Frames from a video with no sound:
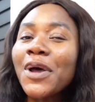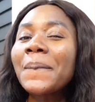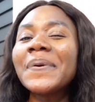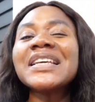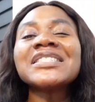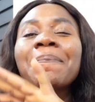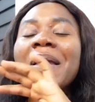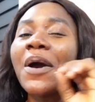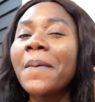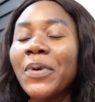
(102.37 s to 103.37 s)
So
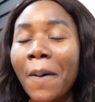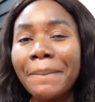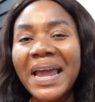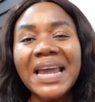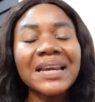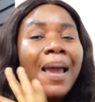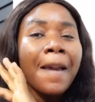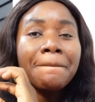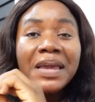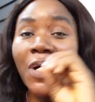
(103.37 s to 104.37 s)
please pick up your
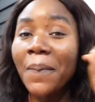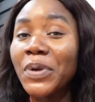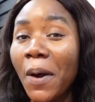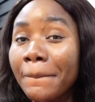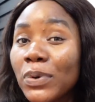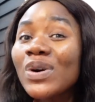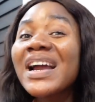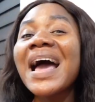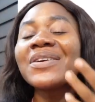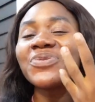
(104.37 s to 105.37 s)
pen, pick up your
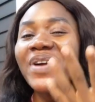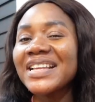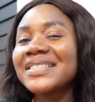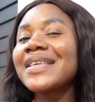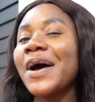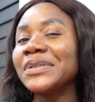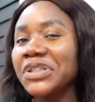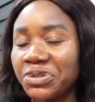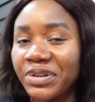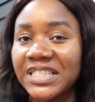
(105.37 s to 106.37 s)
book, and write
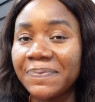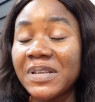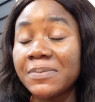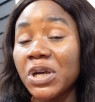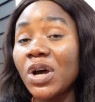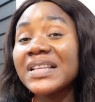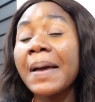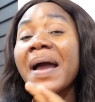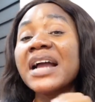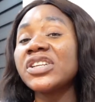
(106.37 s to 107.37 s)
down those recipes,
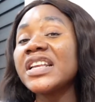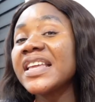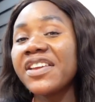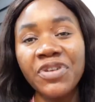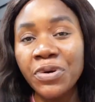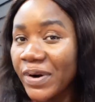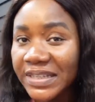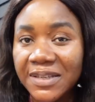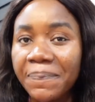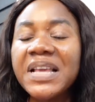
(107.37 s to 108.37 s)
because I'm actually
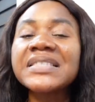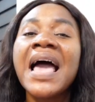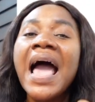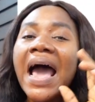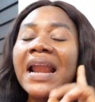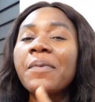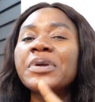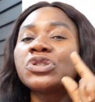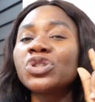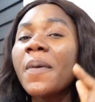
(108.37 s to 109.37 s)
giving recipes and
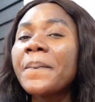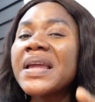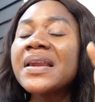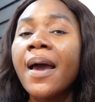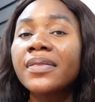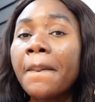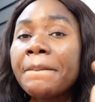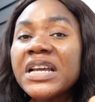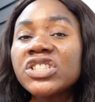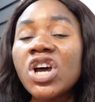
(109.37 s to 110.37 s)
I'll be dropping
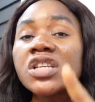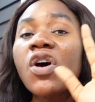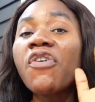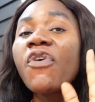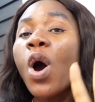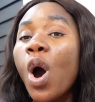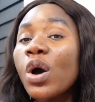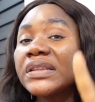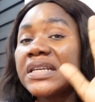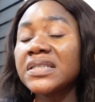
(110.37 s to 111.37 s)
the pictures of
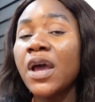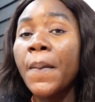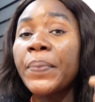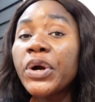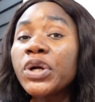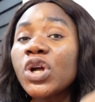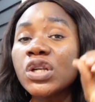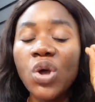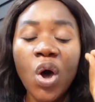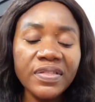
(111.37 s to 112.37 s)
all these
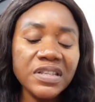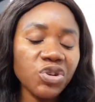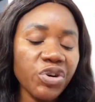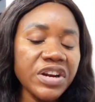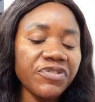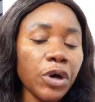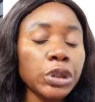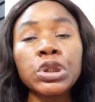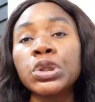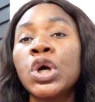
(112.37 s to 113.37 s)
products on the screen
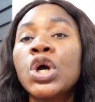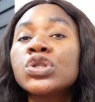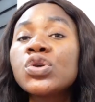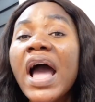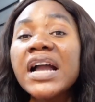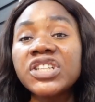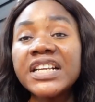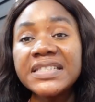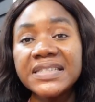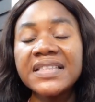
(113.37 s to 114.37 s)
for you to
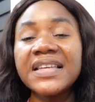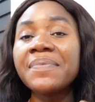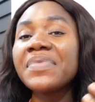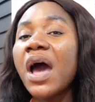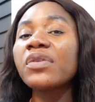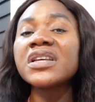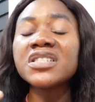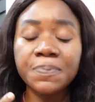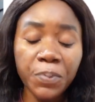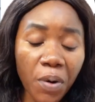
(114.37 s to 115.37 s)
actually see them. Now
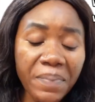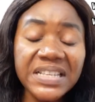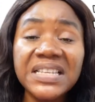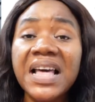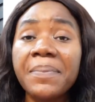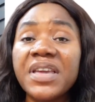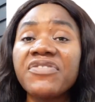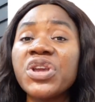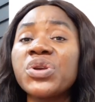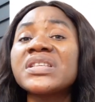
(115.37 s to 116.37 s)
this promixing
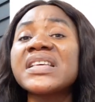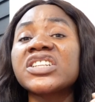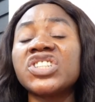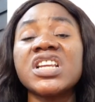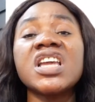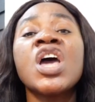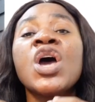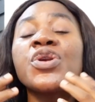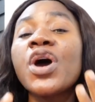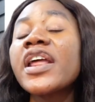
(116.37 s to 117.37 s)
I'm giving you is
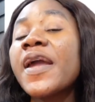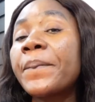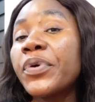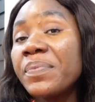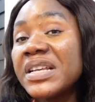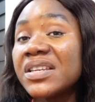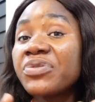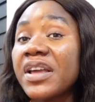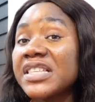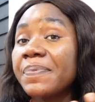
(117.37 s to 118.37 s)
actually not a
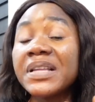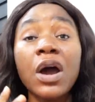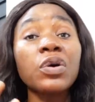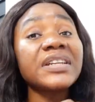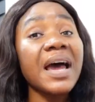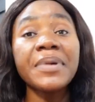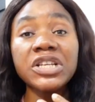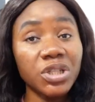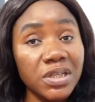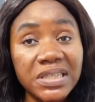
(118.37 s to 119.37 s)
promising recipe that will
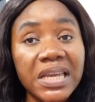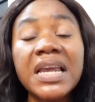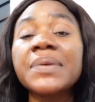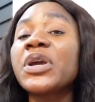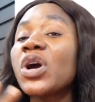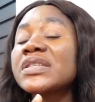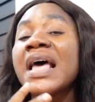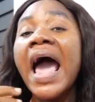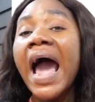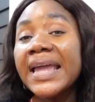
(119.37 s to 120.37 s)
damage your skin,
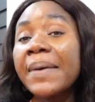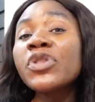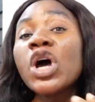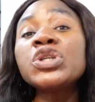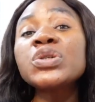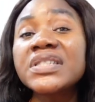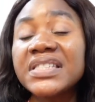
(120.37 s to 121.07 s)
because I am not